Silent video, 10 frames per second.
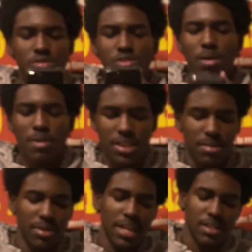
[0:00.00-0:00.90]
strawberry
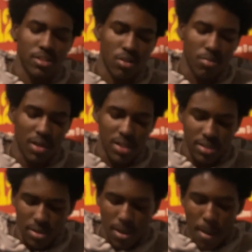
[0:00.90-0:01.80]
lemonade is so
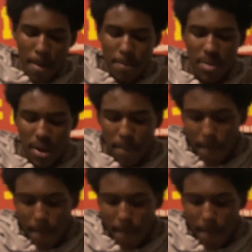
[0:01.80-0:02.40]
bust. But,